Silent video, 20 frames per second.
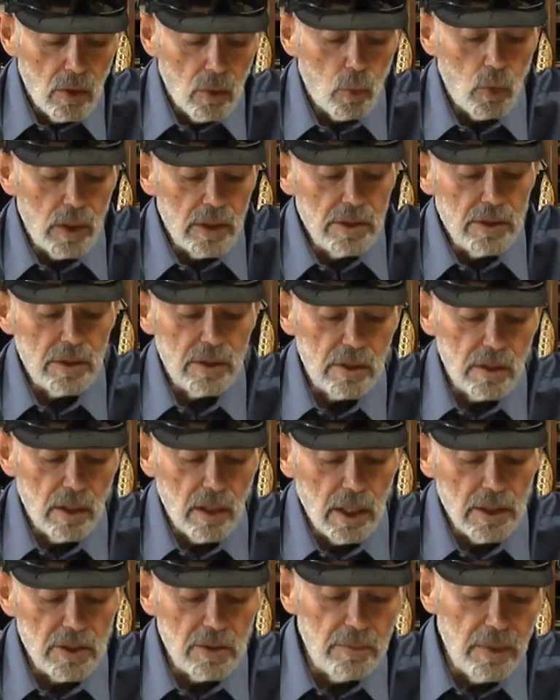Once
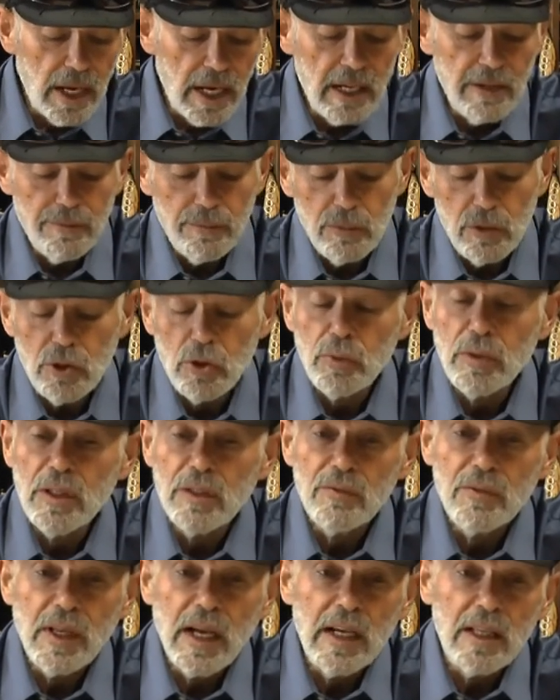Adam ate from the tree
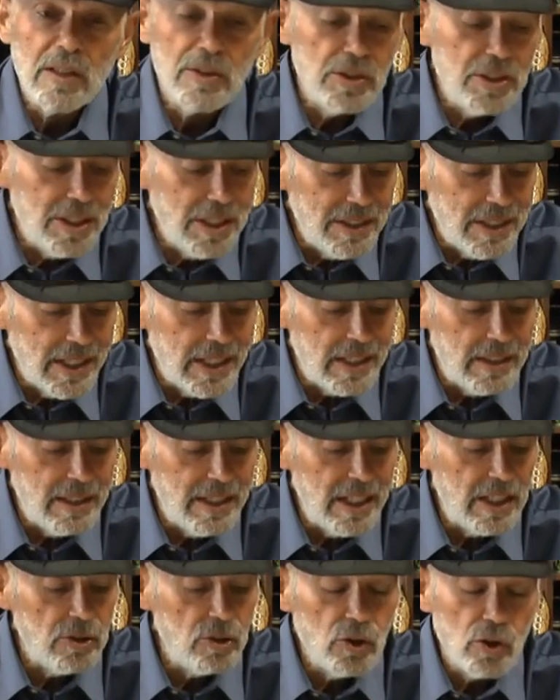of knowledge, he then
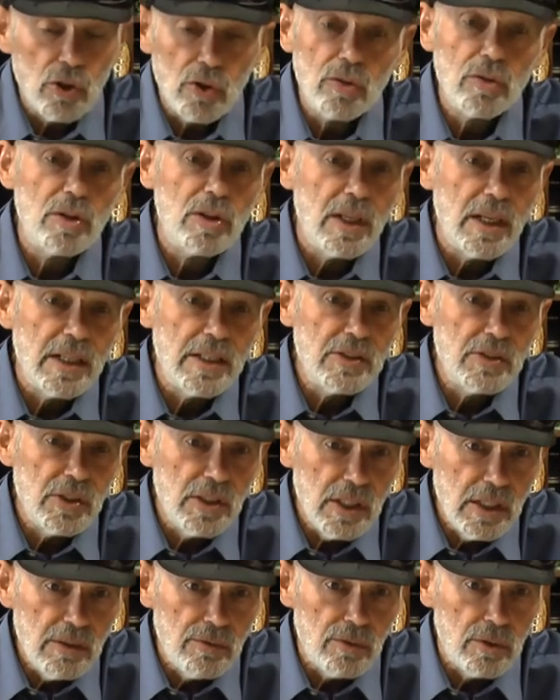internalized
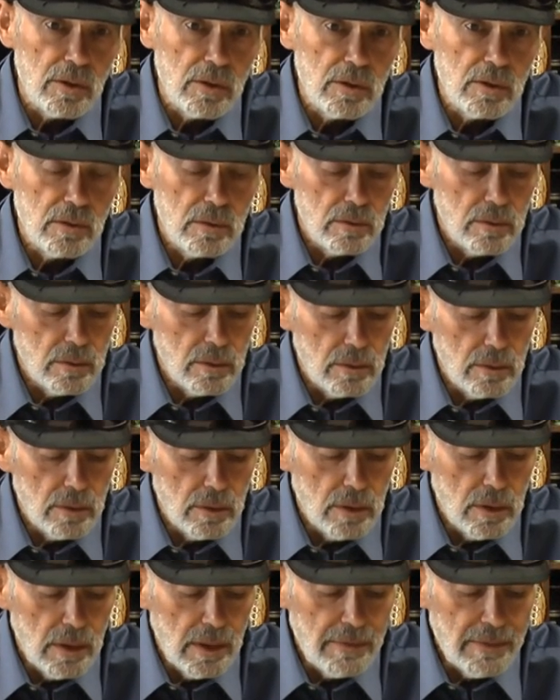evil.
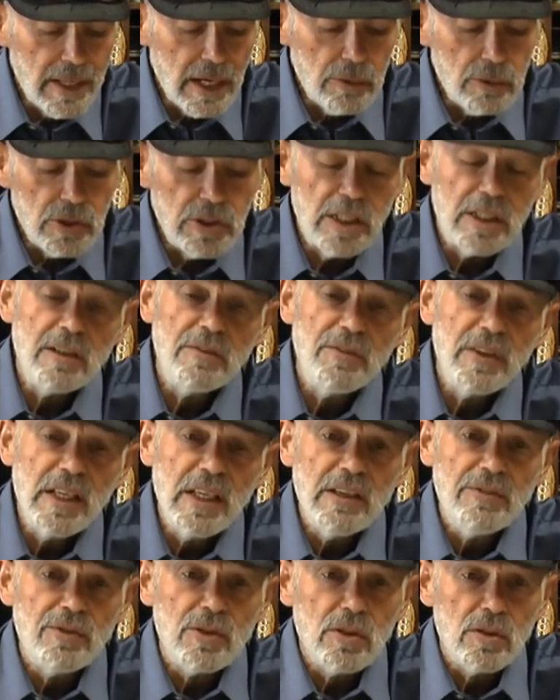Now, instead of
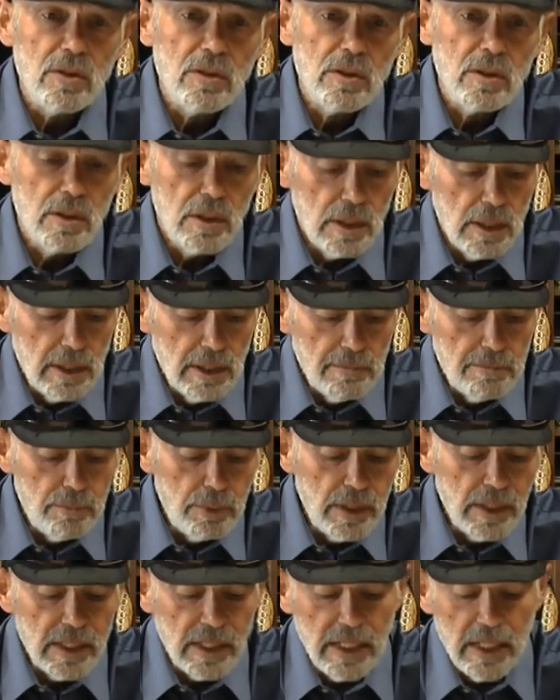evil
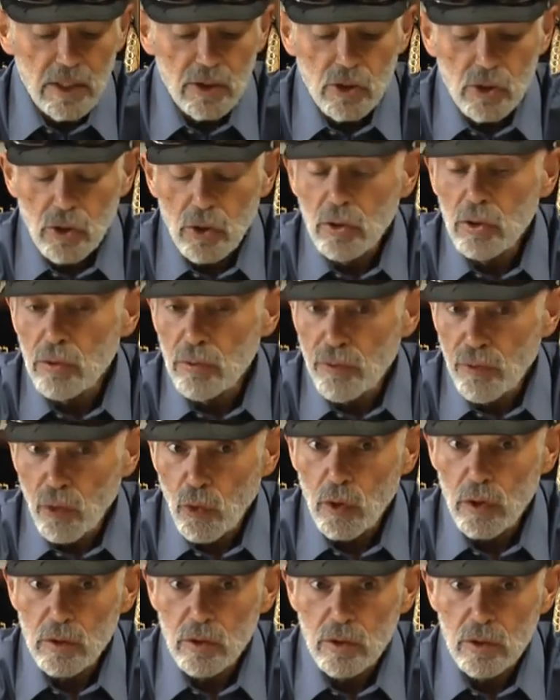being an external
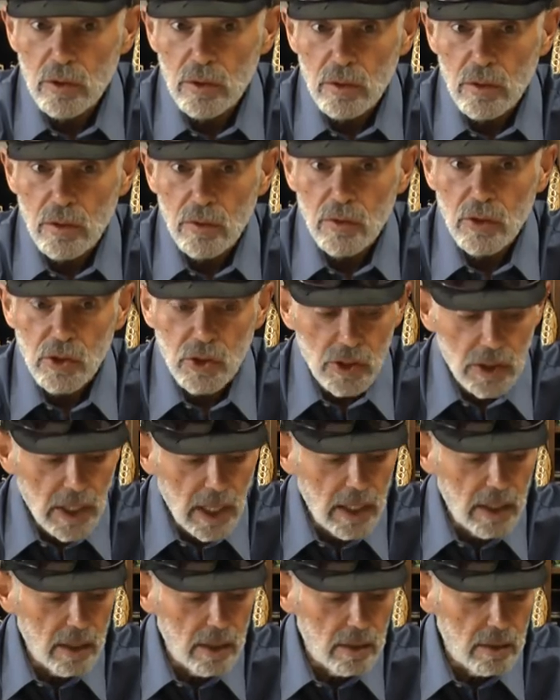force, the
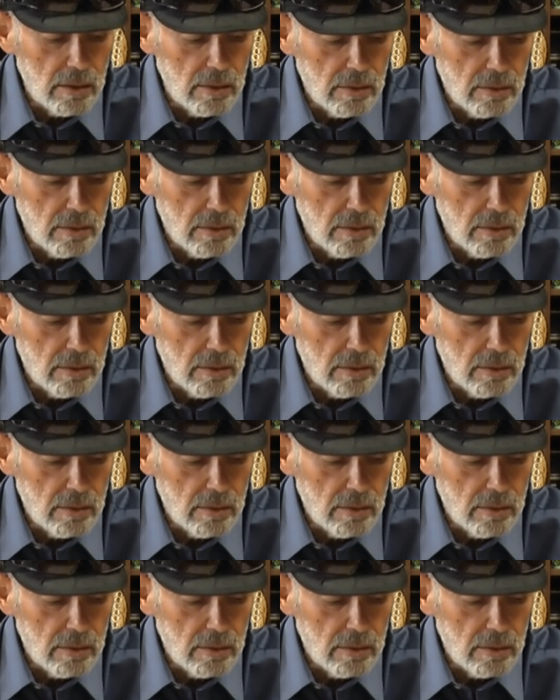snake,